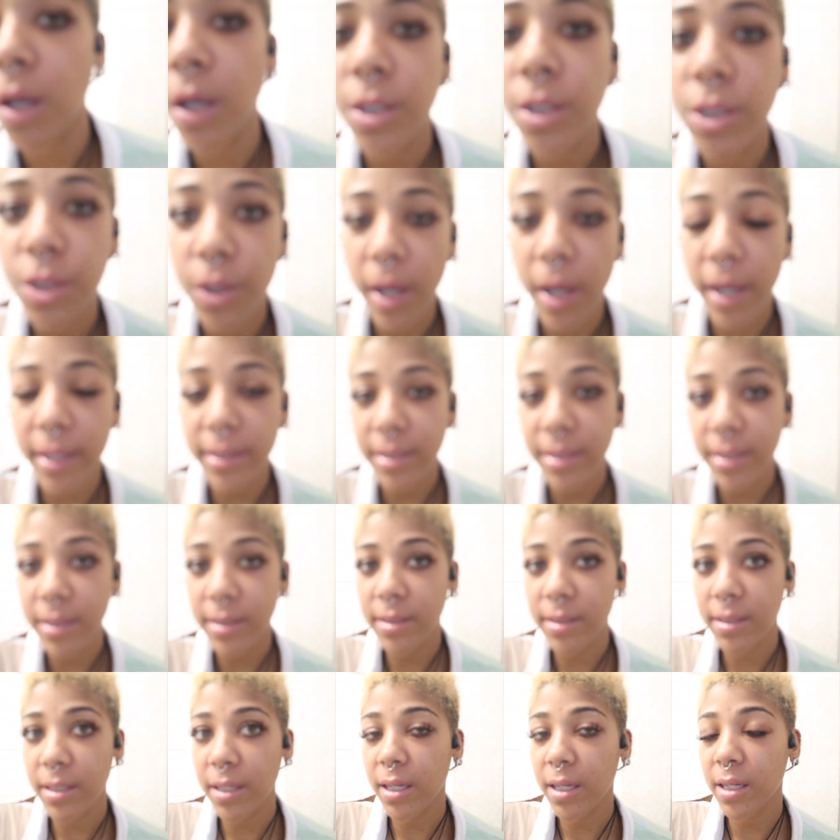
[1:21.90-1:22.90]
So you guys can
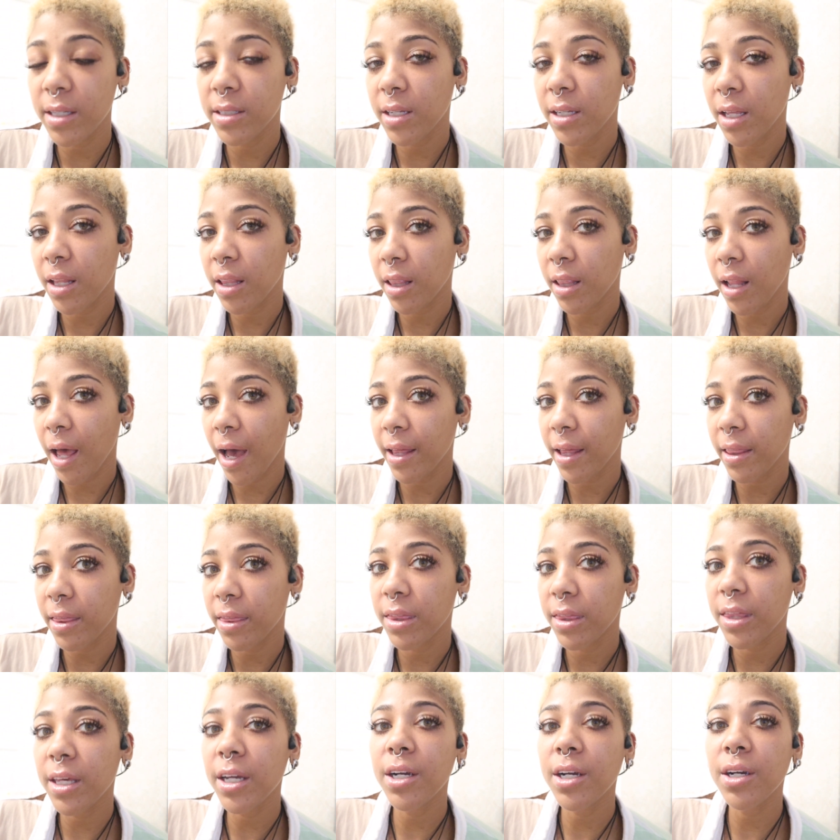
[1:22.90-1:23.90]
see it's a lot
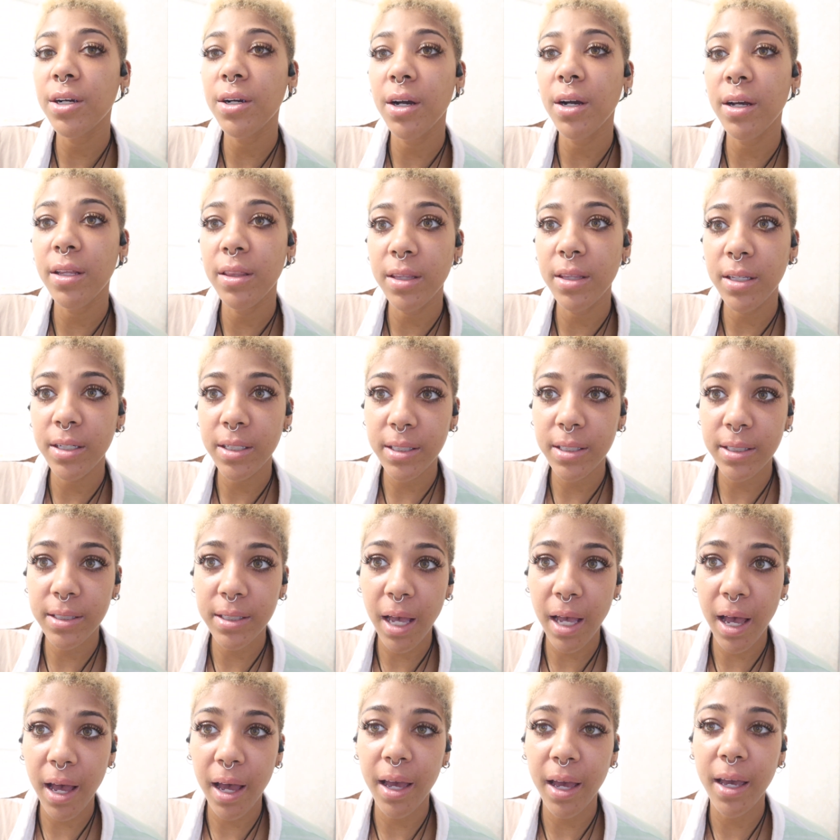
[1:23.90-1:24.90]
thicker on this
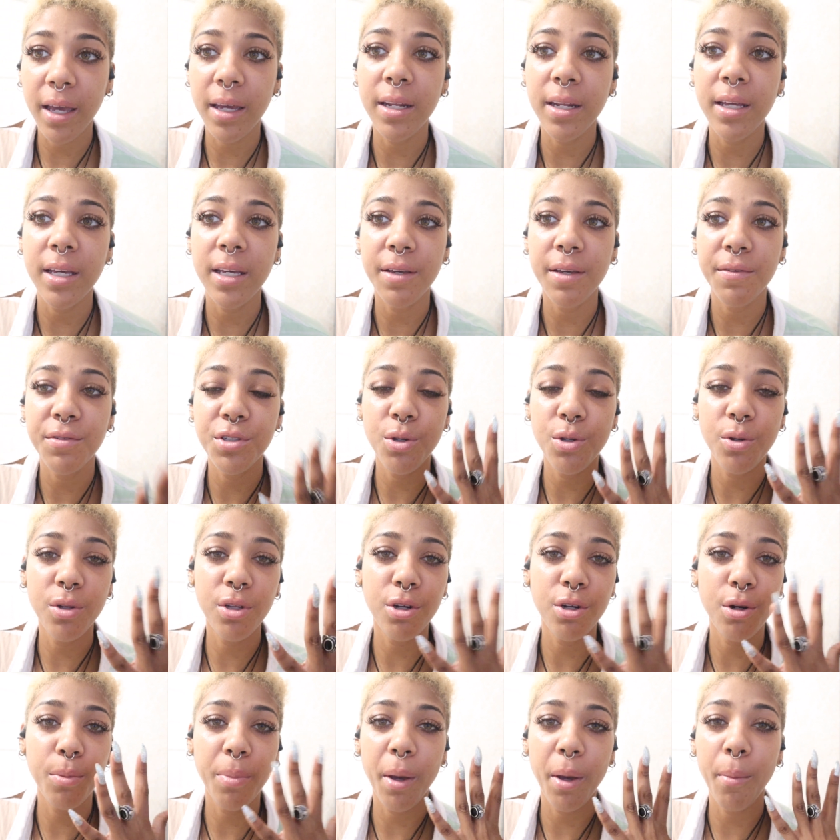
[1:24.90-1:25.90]
side. It gives you a
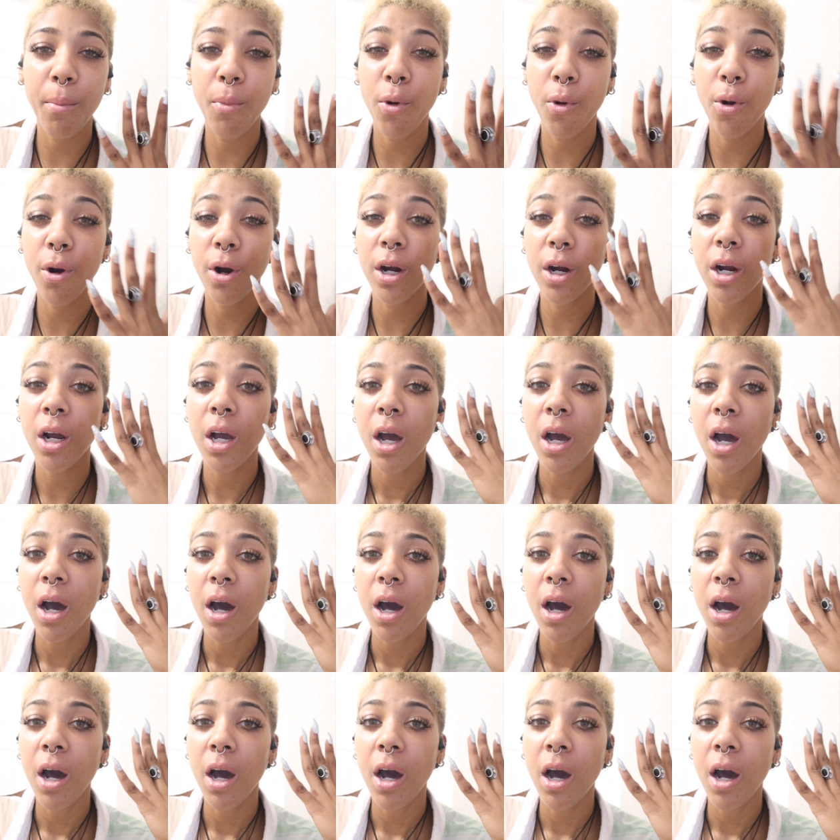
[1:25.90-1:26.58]
little bit more